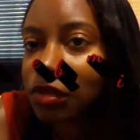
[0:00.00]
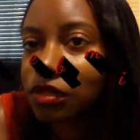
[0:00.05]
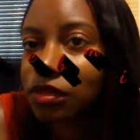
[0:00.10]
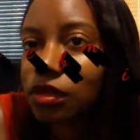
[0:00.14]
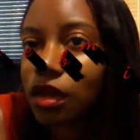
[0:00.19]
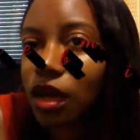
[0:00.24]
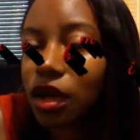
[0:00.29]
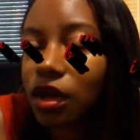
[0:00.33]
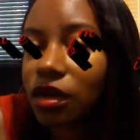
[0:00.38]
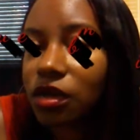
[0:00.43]
It's
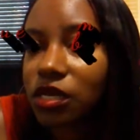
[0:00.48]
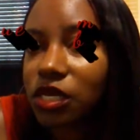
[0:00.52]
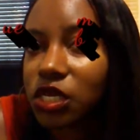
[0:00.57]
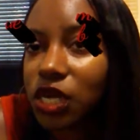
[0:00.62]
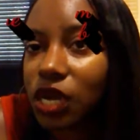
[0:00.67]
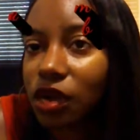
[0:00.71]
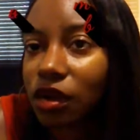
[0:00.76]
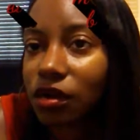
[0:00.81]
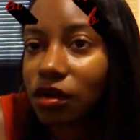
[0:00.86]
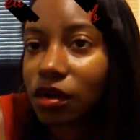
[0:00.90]
called
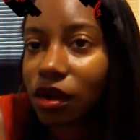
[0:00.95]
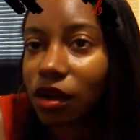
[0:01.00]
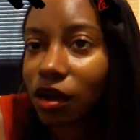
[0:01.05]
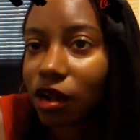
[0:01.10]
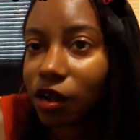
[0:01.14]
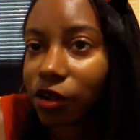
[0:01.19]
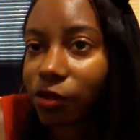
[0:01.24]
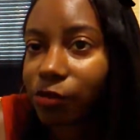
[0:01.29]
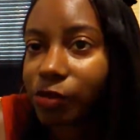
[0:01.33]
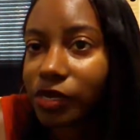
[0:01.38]

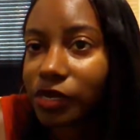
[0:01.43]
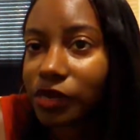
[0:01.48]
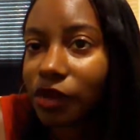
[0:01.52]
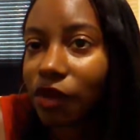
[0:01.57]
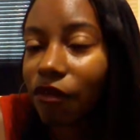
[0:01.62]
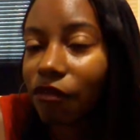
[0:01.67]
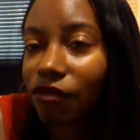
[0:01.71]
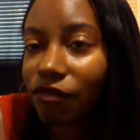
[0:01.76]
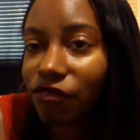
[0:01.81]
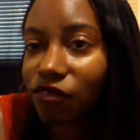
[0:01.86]

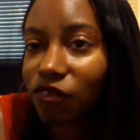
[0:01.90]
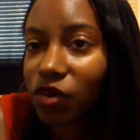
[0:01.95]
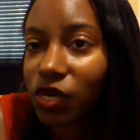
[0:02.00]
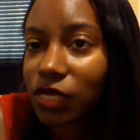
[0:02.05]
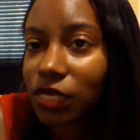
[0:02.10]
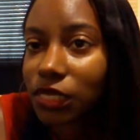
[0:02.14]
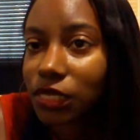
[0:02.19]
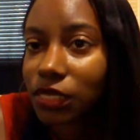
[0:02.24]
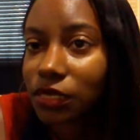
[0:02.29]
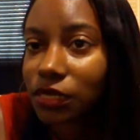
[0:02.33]

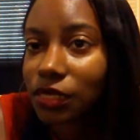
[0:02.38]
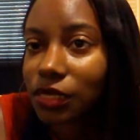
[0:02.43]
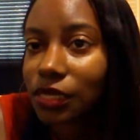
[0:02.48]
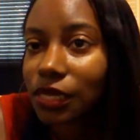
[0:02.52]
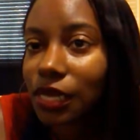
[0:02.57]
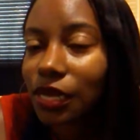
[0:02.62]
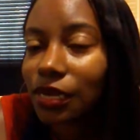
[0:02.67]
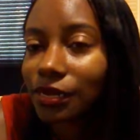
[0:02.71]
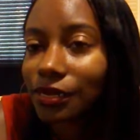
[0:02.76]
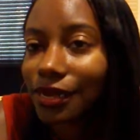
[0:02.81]

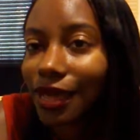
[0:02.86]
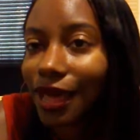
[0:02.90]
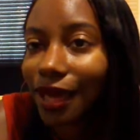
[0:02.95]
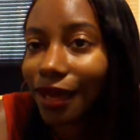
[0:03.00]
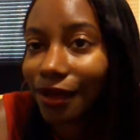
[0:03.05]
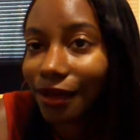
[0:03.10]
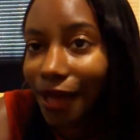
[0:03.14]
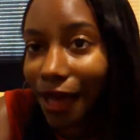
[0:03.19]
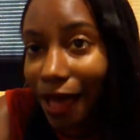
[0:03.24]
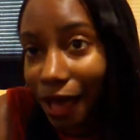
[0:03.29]

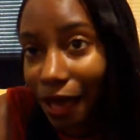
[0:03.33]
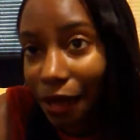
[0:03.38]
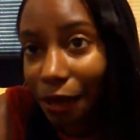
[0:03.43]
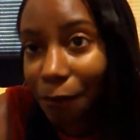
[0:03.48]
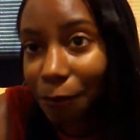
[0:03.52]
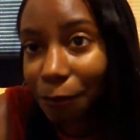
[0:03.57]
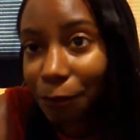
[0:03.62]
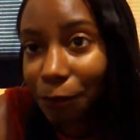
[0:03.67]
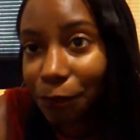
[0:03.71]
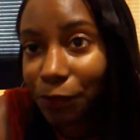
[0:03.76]

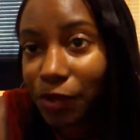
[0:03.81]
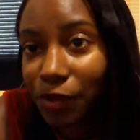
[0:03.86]
YoungUrbanVoices.com.